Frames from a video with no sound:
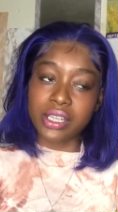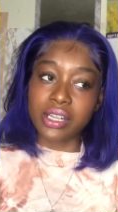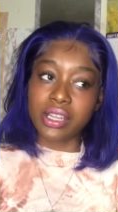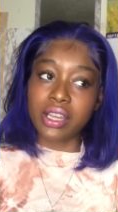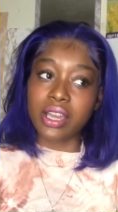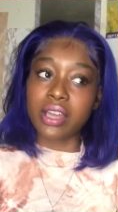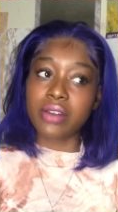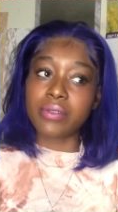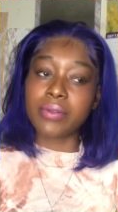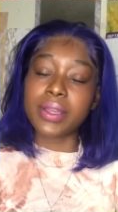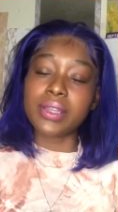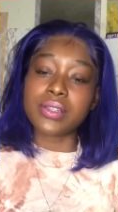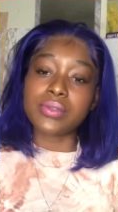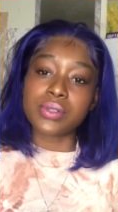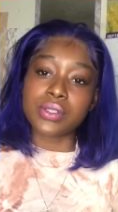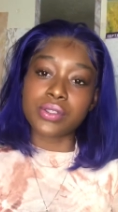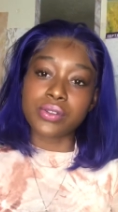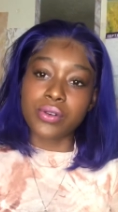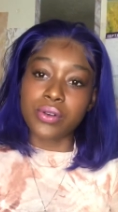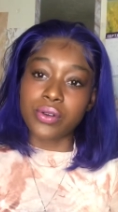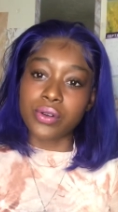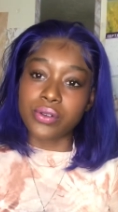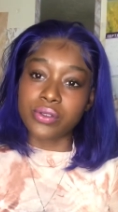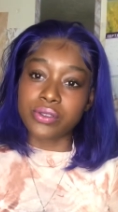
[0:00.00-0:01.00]
the gun range was
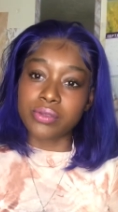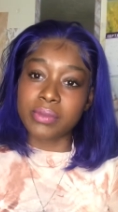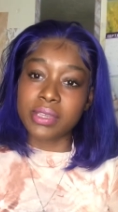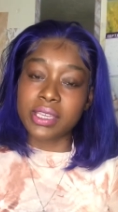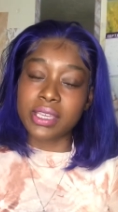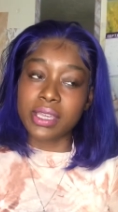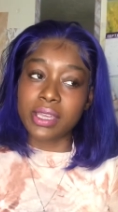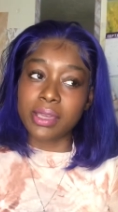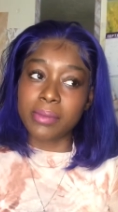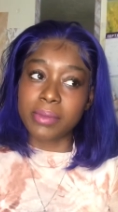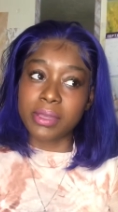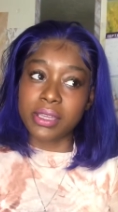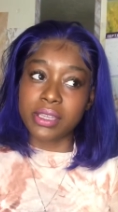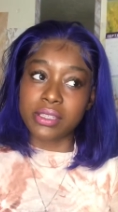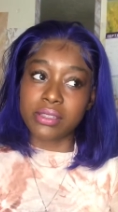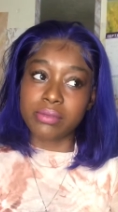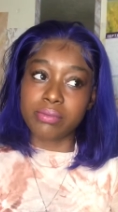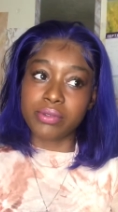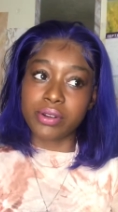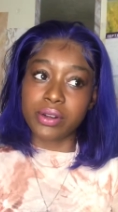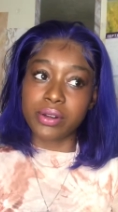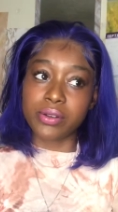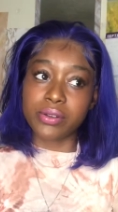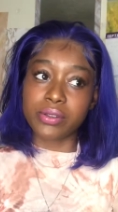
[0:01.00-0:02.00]
cool it was me him and his
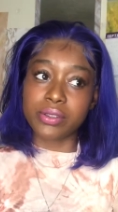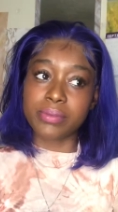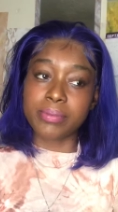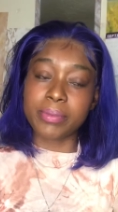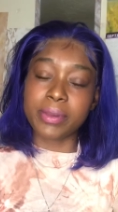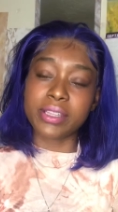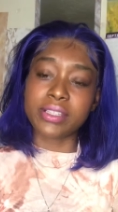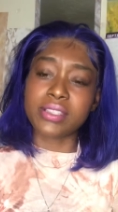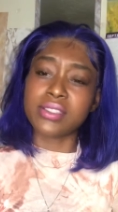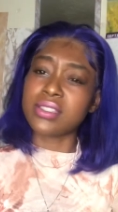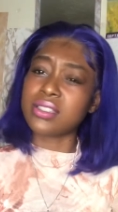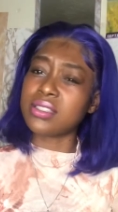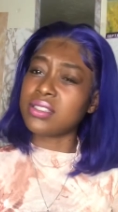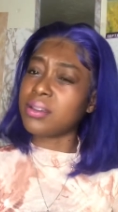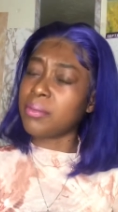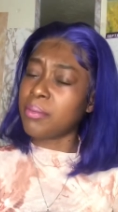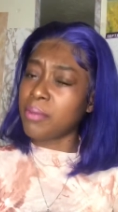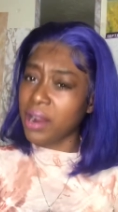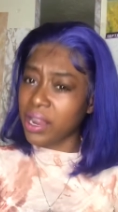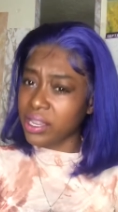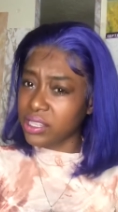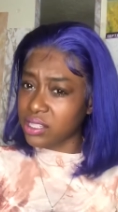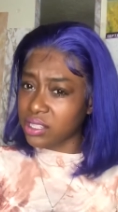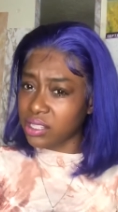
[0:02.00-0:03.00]
bros but
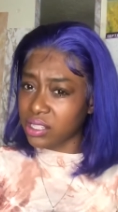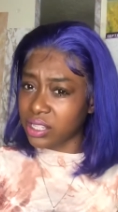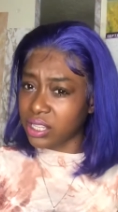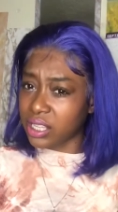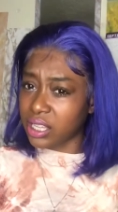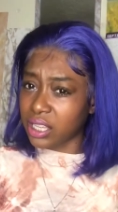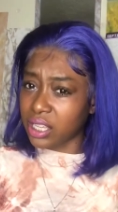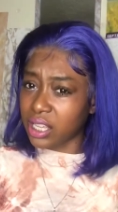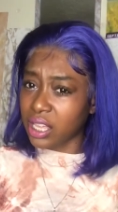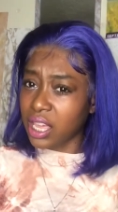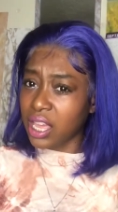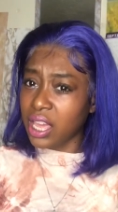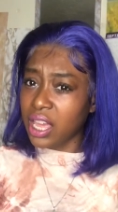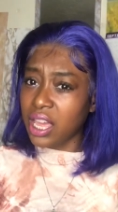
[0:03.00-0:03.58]
surprisingly